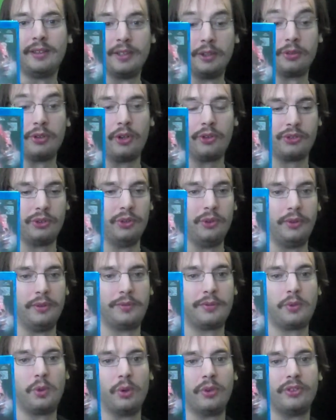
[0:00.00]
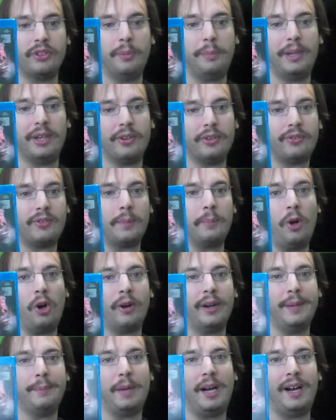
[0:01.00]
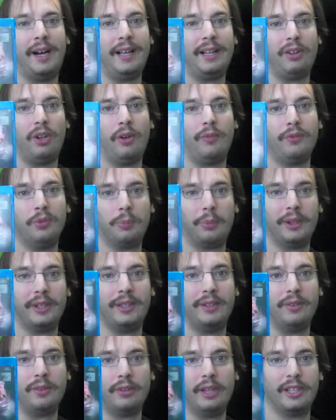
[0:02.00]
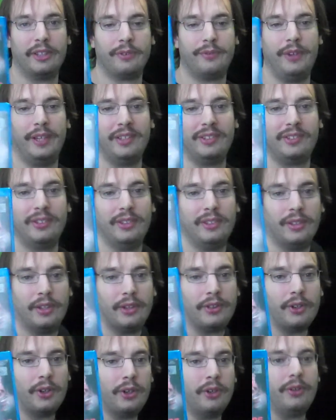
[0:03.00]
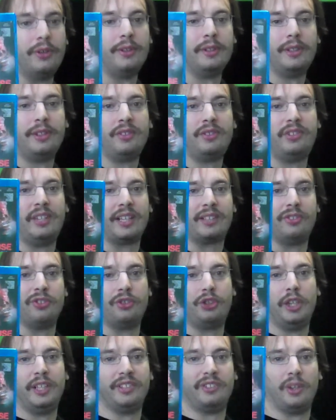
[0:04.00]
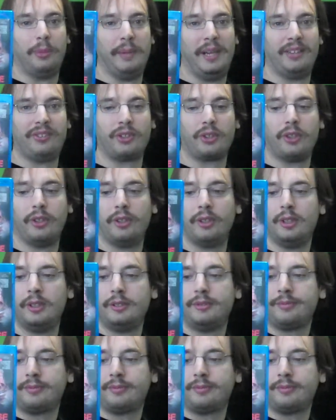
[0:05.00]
There was also, of course, an appearance from R.A. Mihailoff, who played Leatherface in the third Texas Chainsaw Massacre.